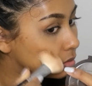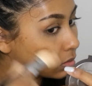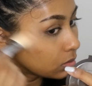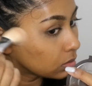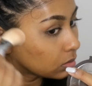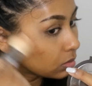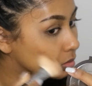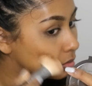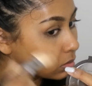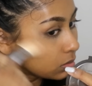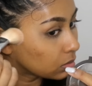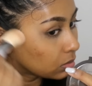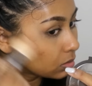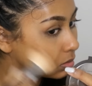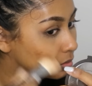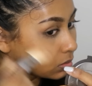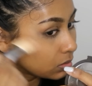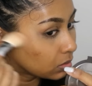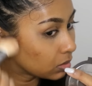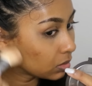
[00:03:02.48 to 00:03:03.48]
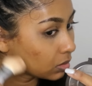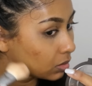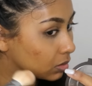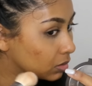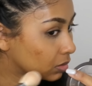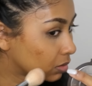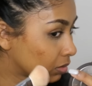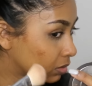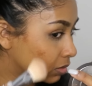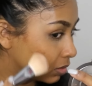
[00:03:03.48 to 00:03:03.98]

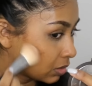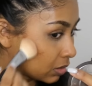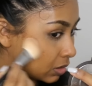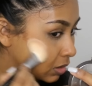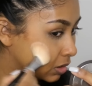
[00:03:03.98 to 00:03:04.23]
No one is speaking in this clip.